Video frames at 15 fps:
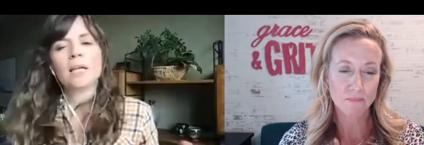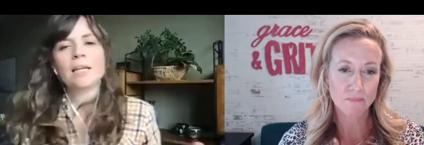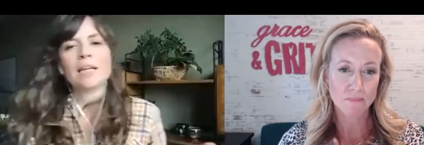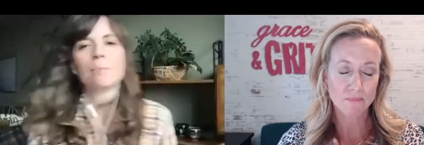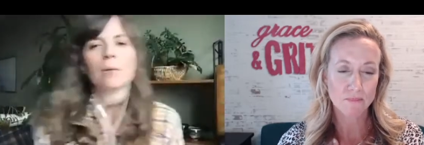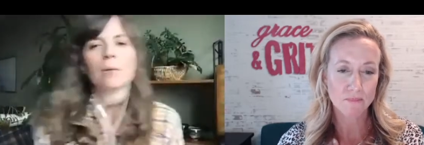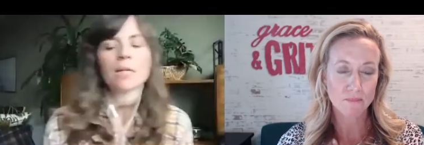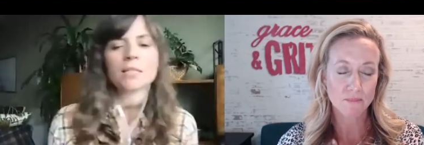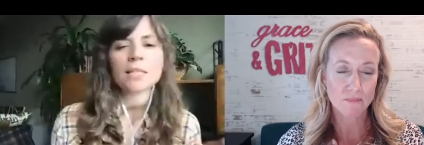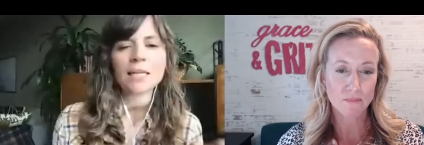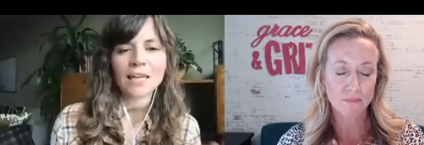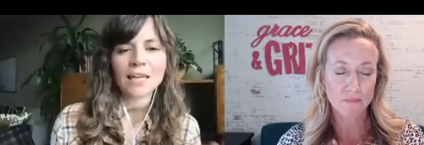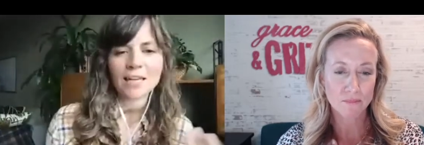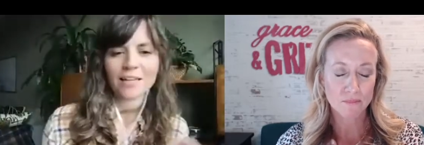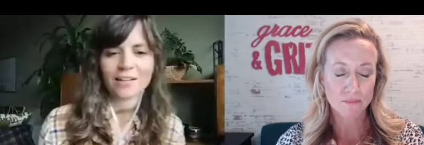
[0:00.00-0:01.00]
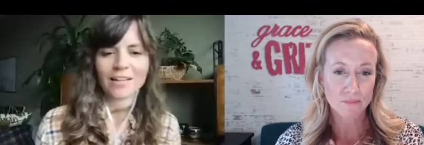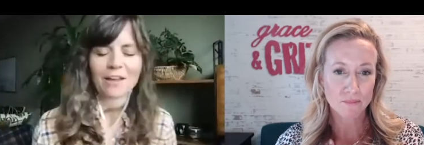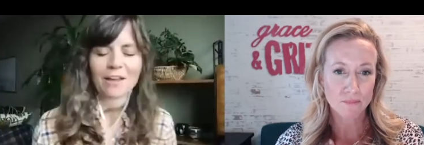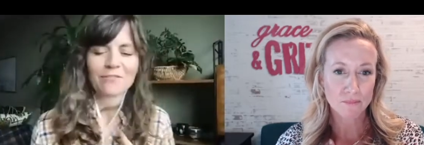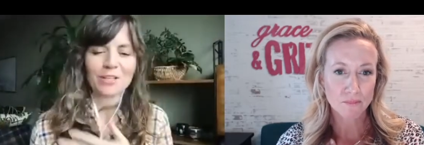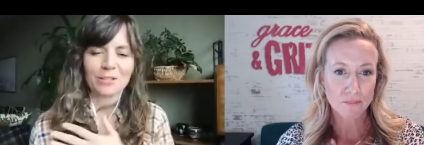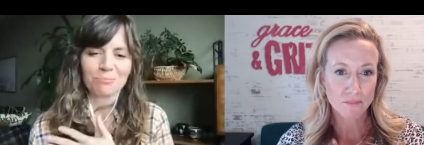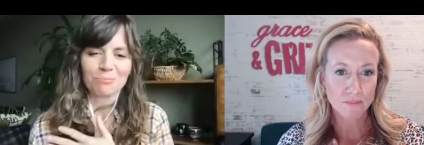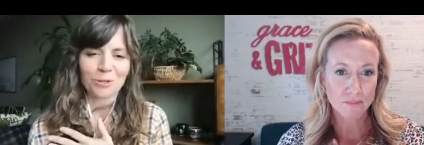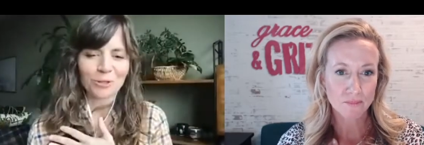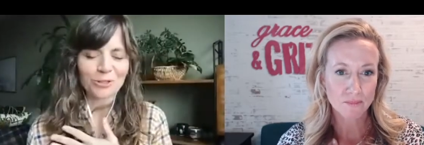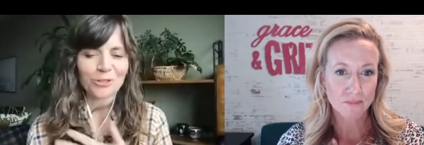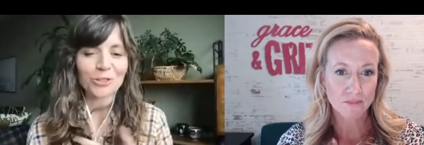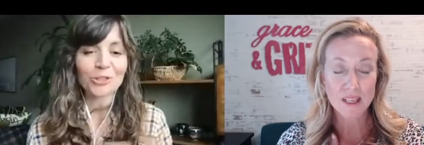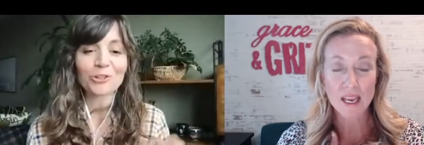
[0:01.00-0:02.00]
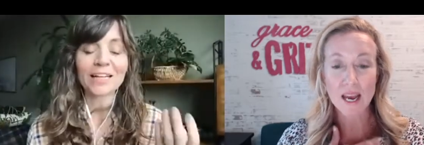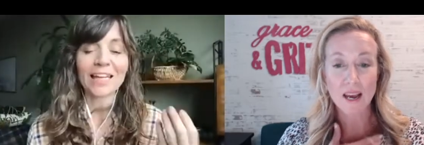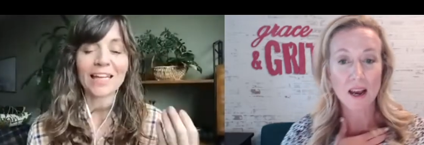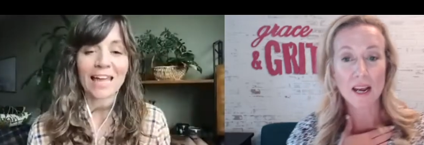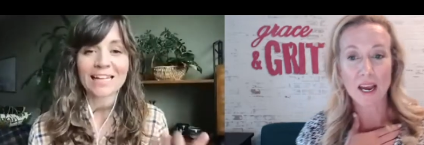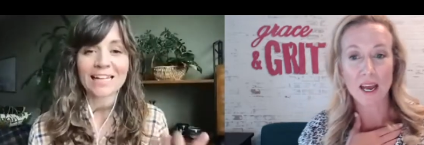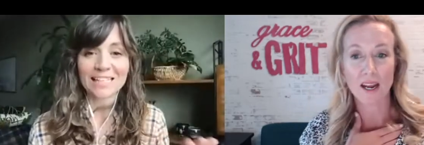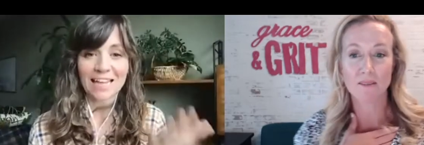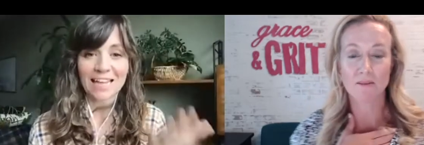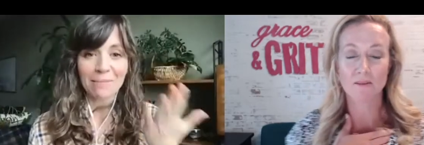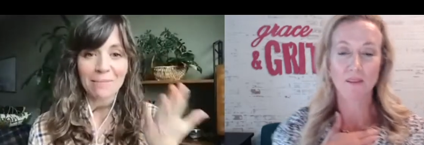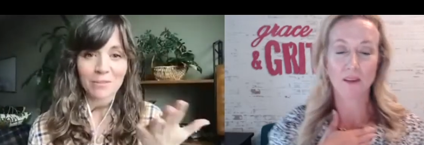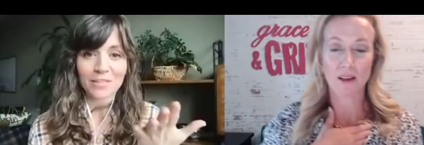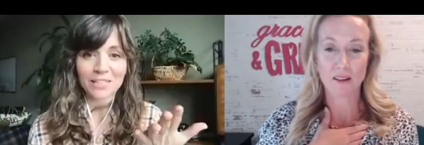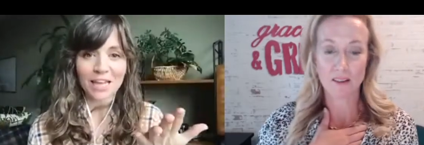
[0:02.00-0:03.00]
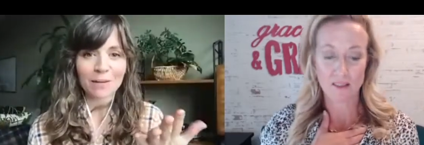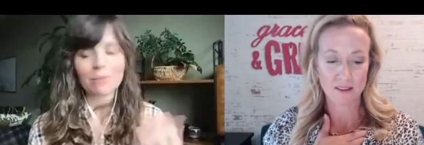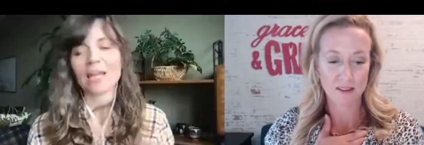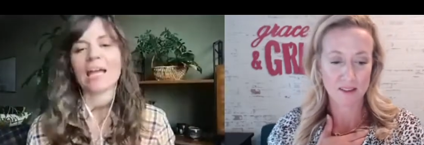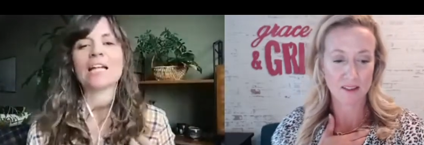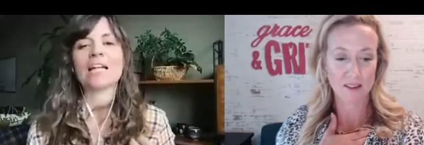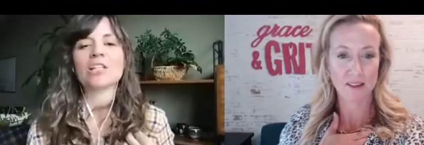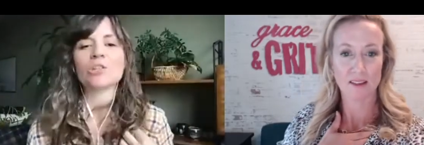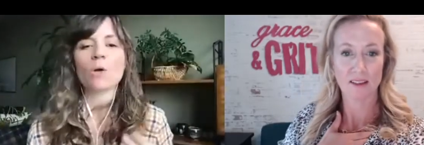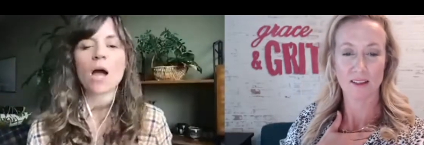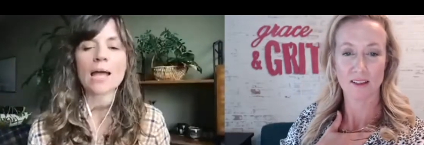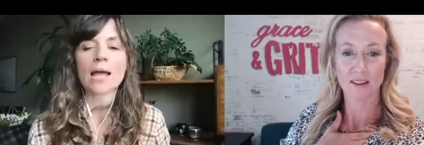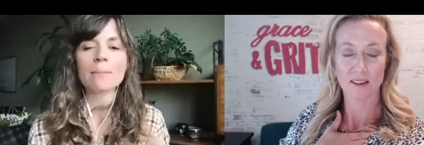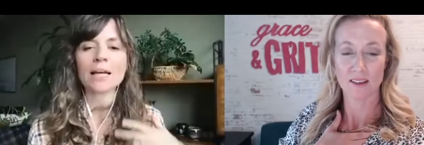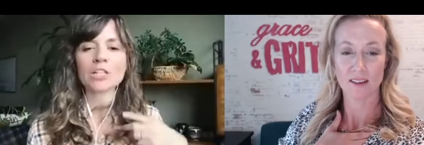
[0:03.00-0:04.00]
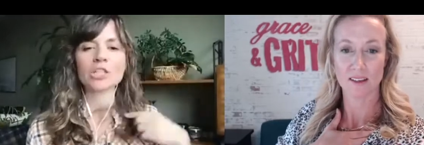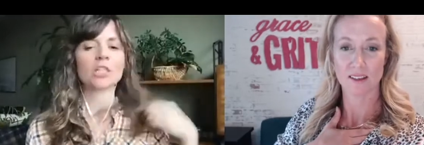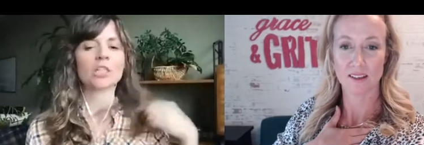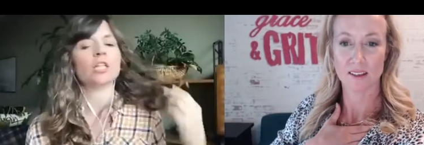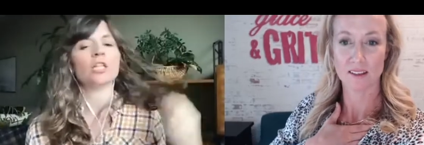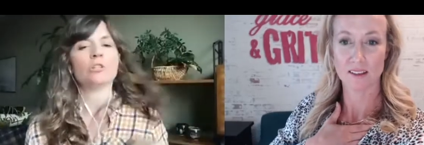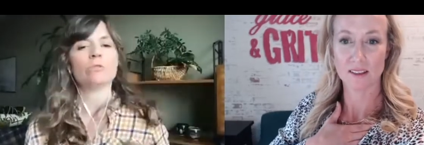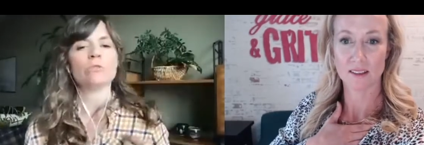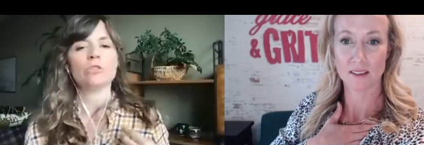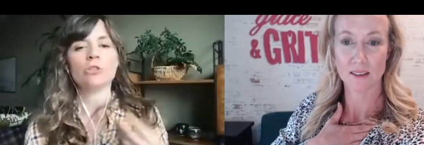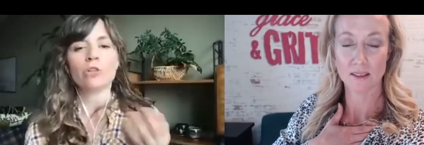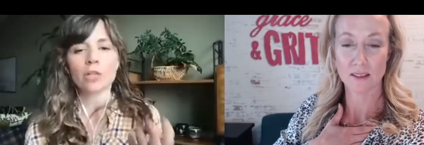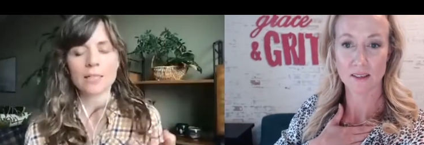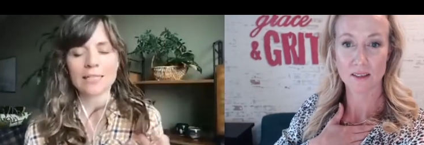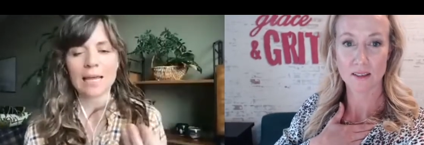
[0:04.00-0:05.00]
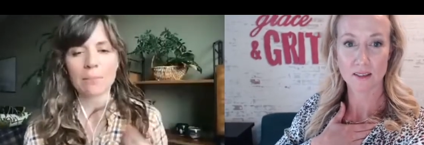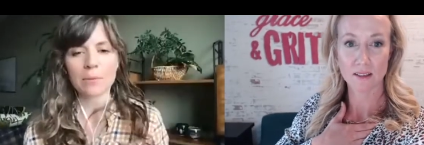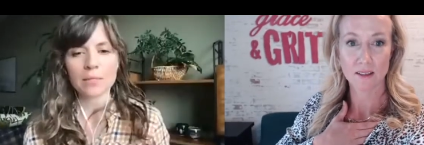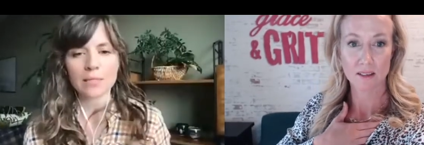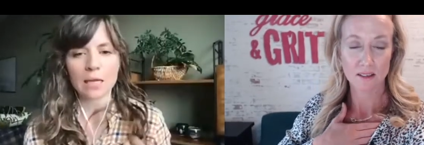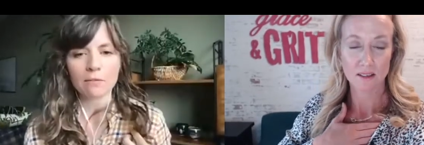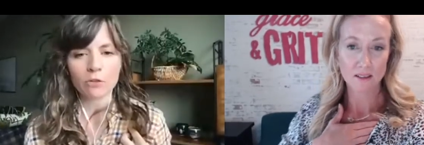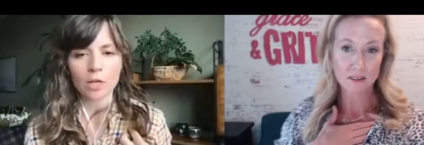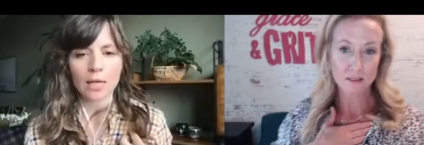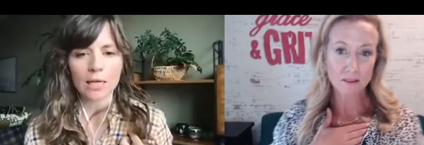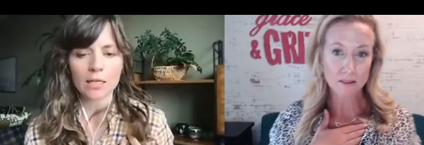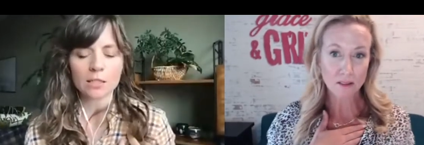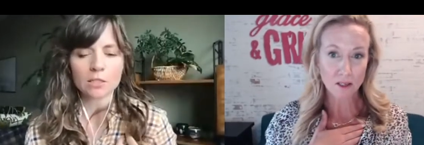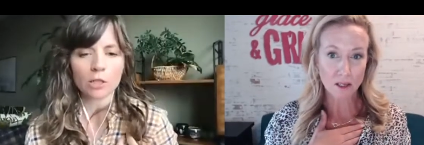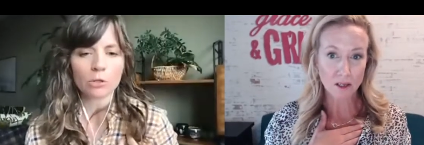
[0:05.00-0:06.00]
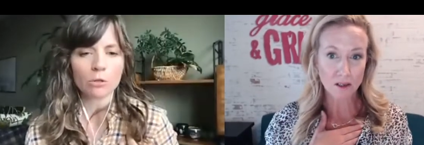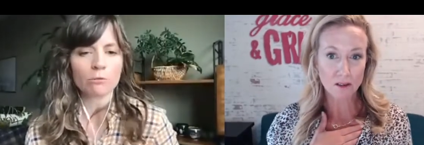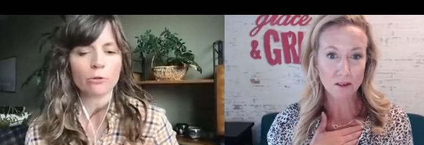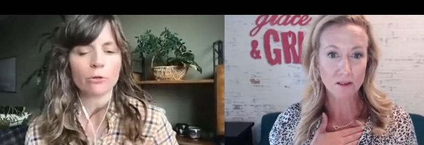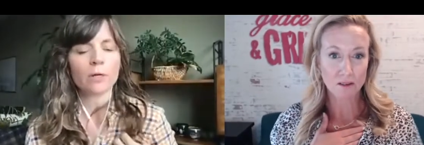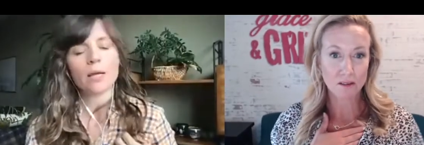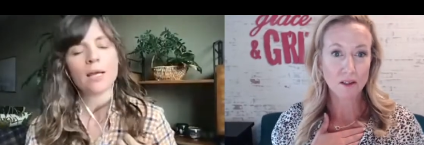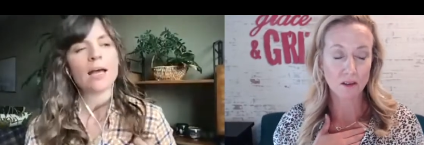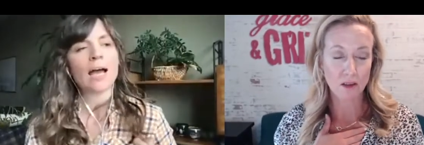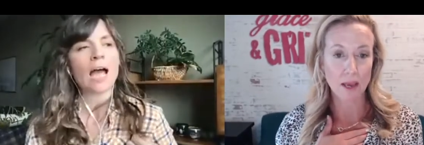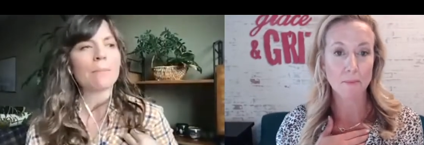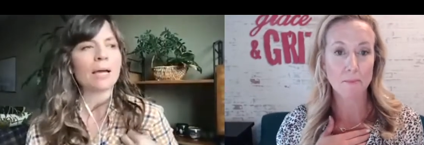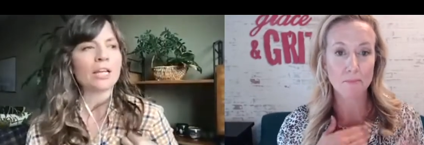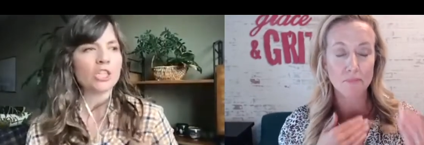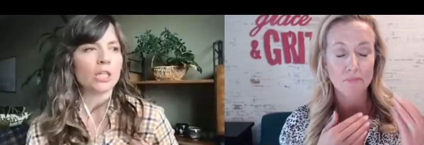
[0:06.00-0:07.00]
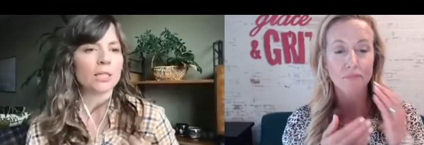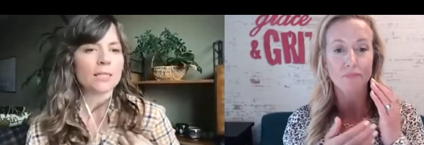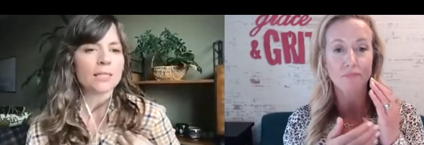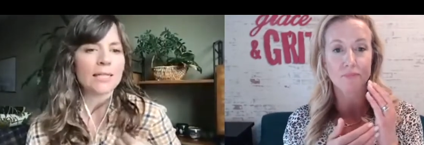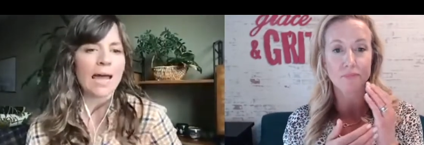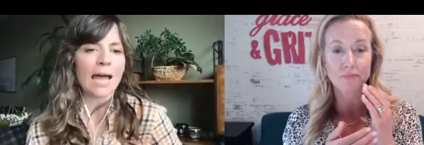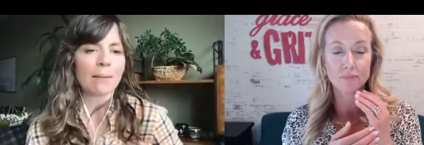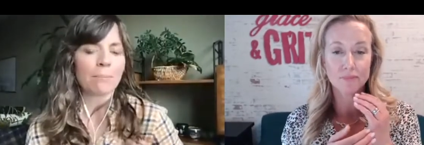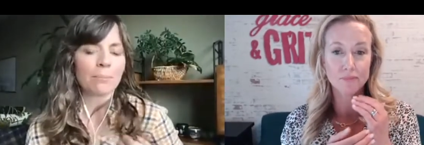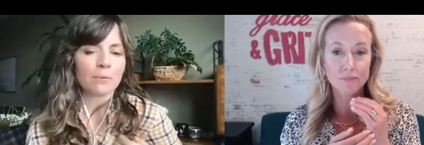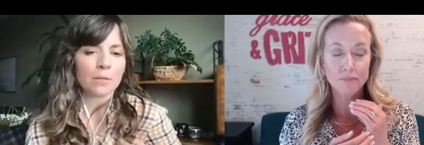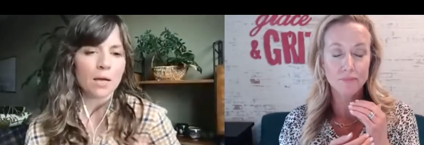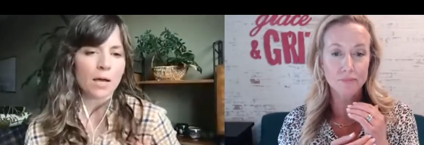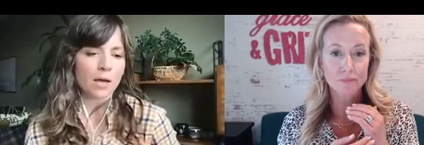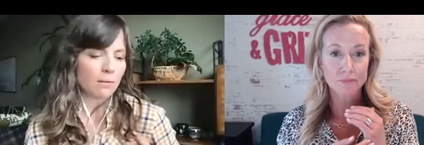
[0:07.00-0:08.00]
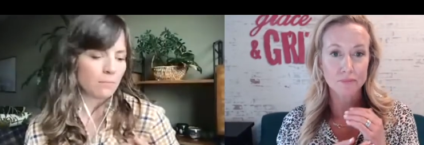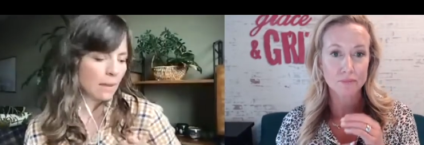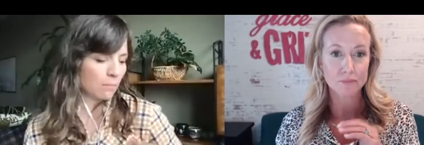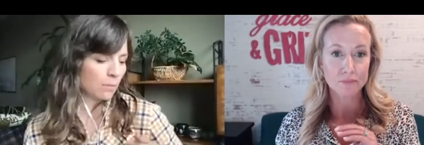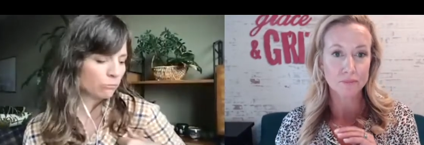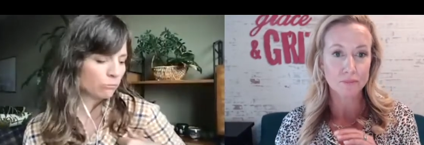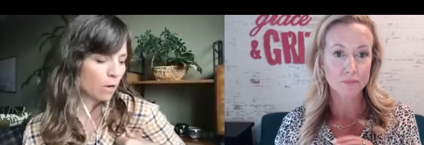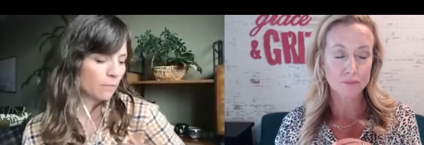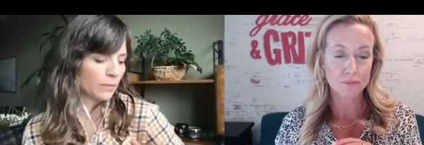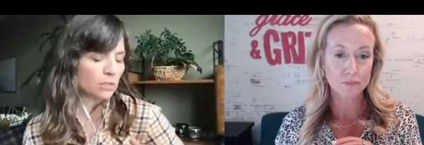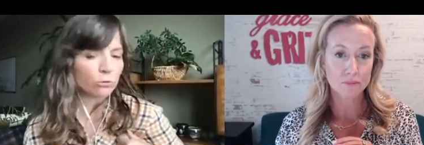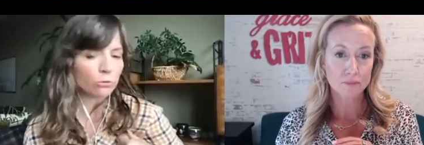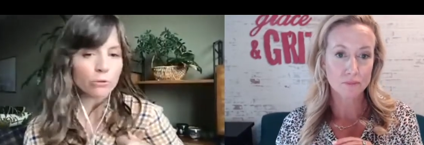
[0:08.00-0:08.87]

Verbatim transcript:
Speaker 1: Now, because I can't, I have this broken shoulder, I can't yeah, I tap it. on the side of my hand. So I'm actually gonna use, you're gonna tap on the side of your hand, I'll talk you through it. I'm okay. actually gonna tap, uh, I'm gonna rub this sore